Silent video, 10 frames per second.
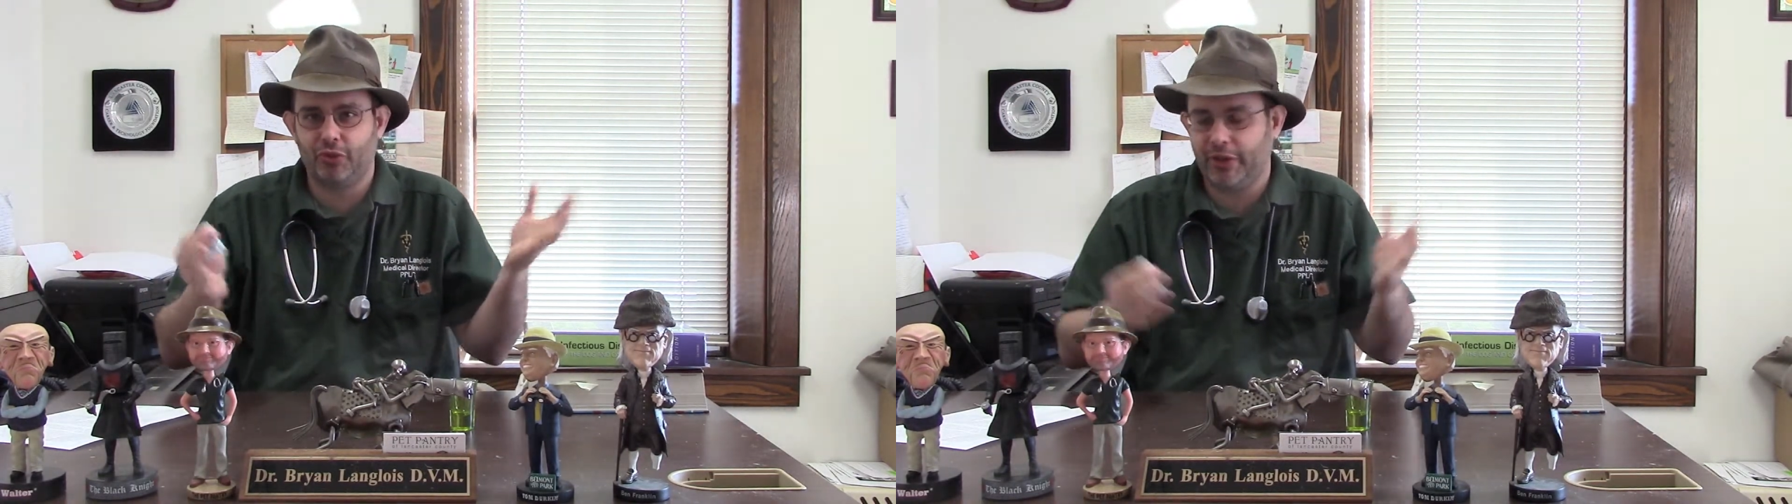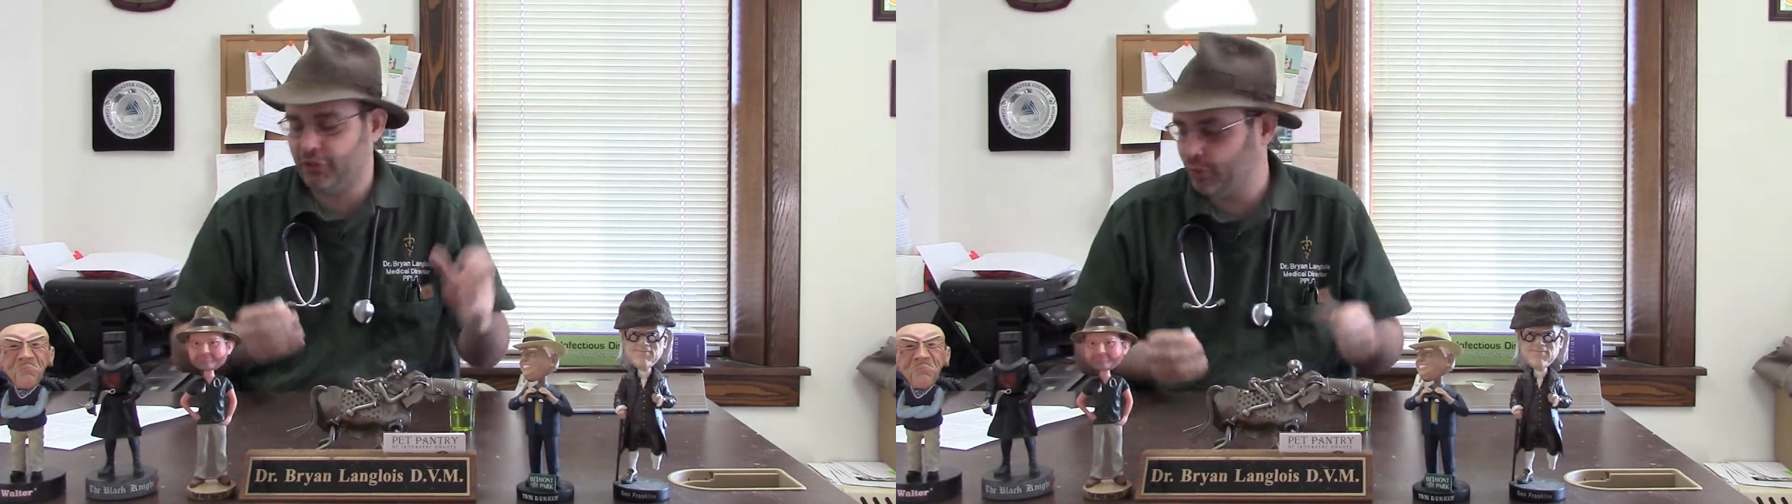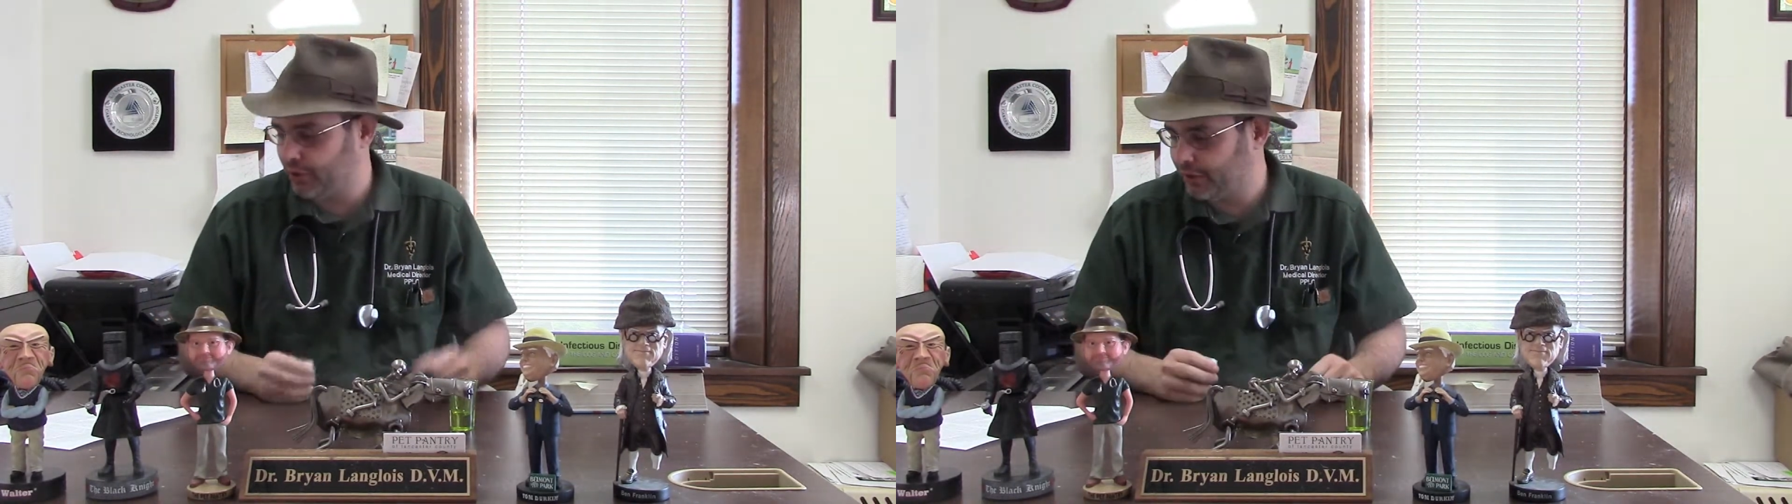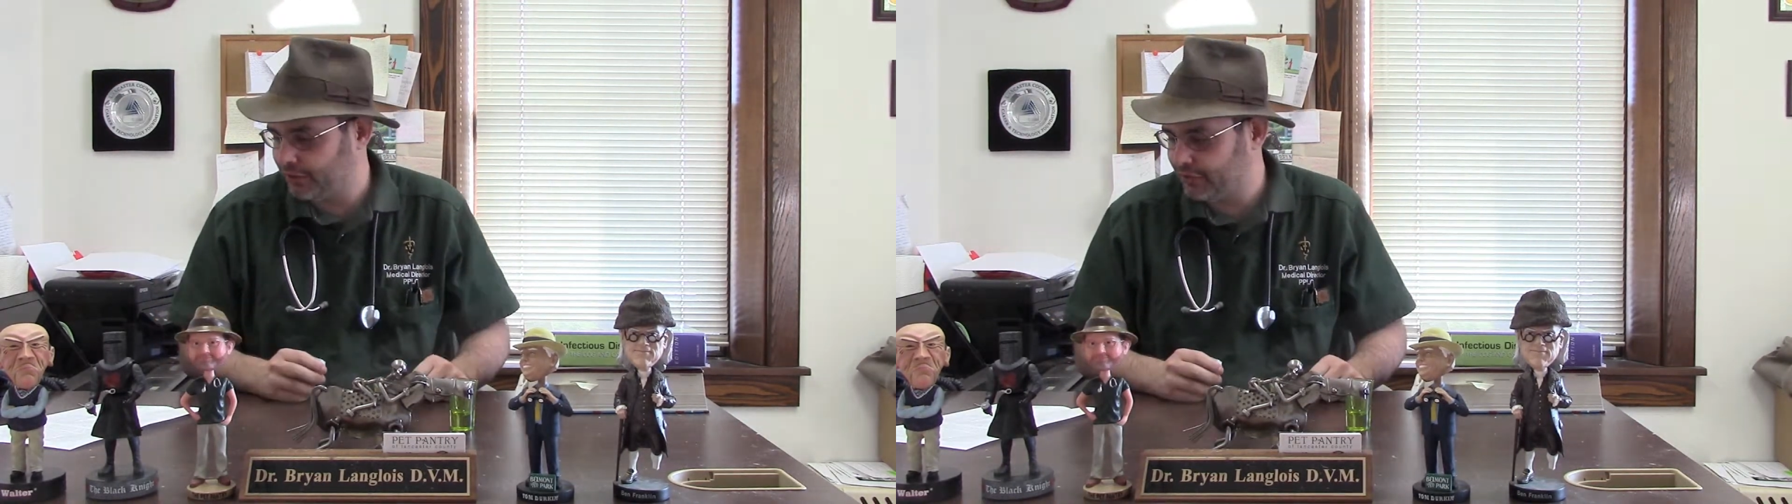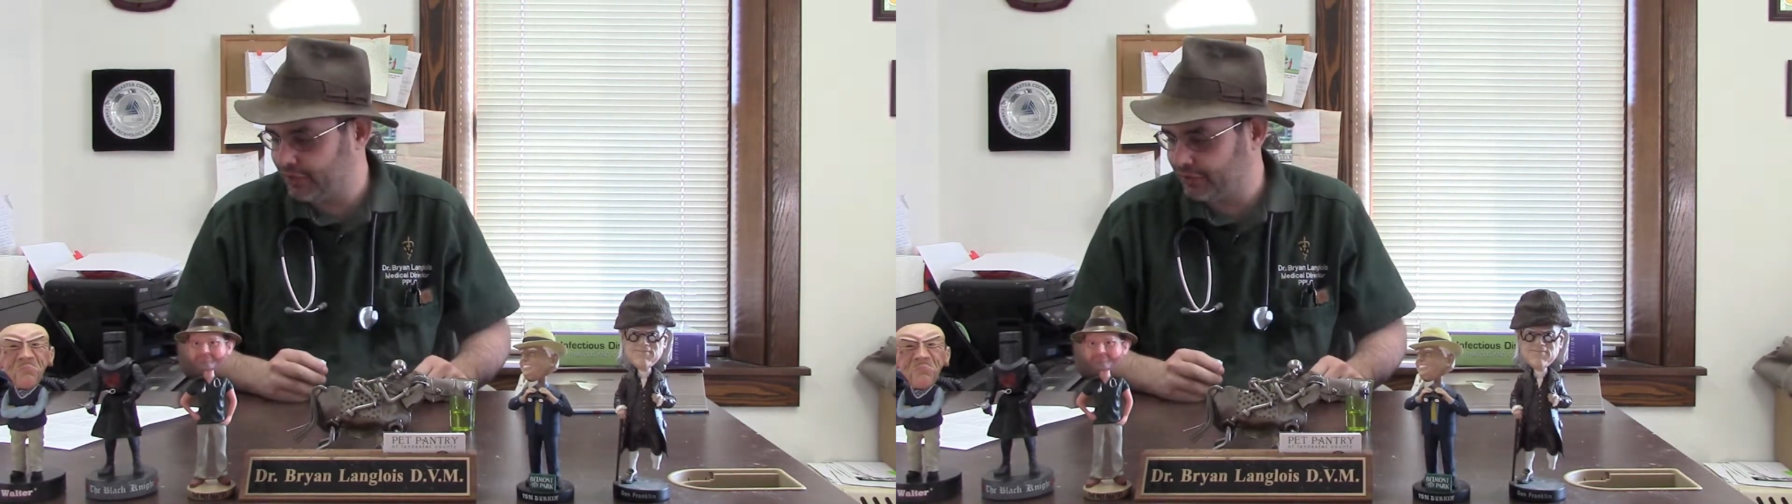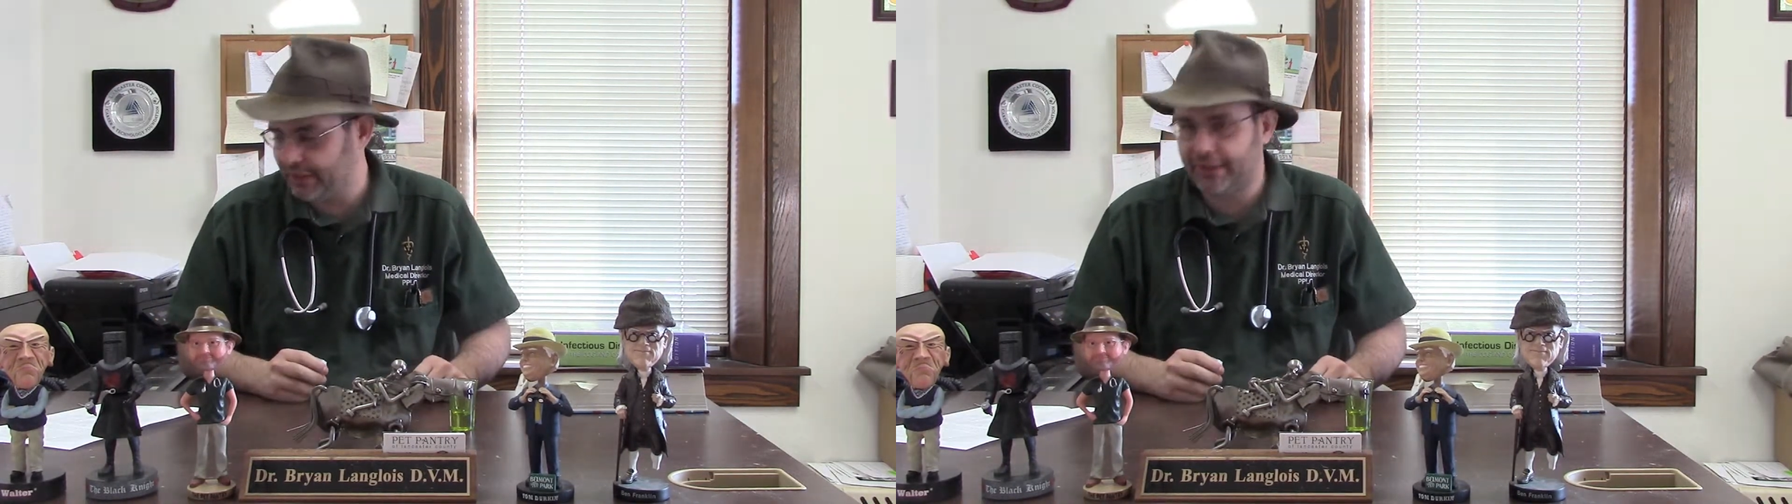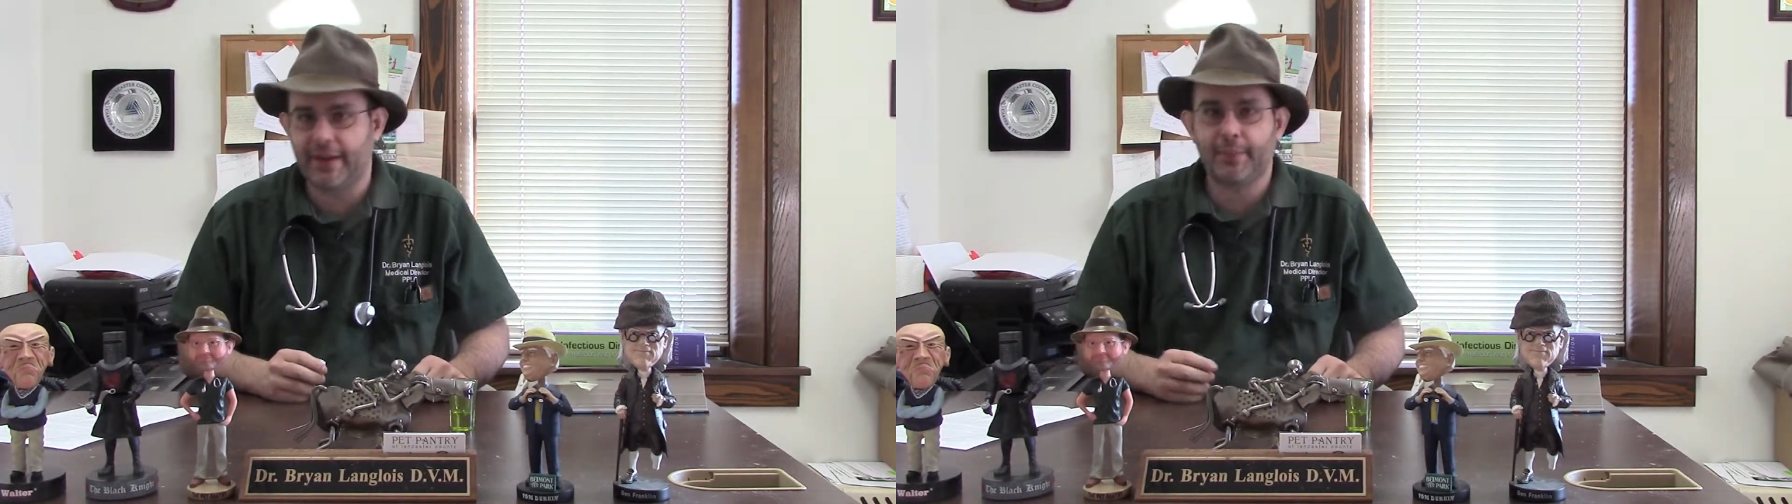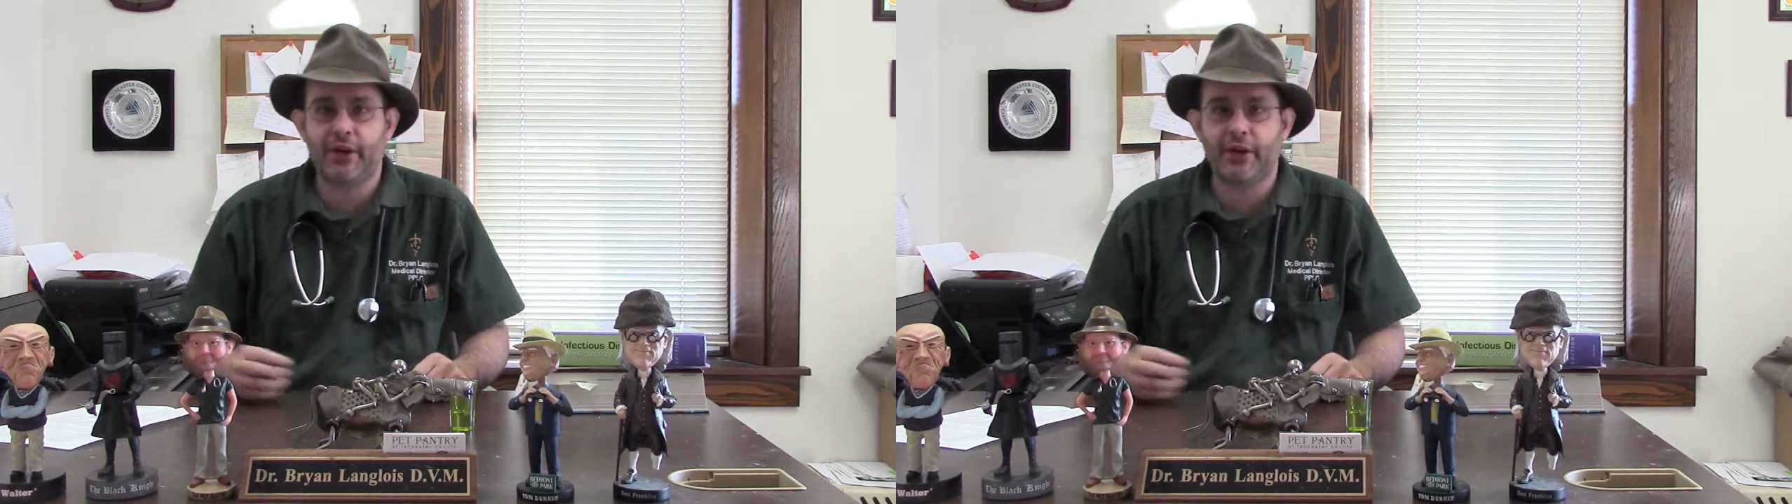drinks were and stuff like that.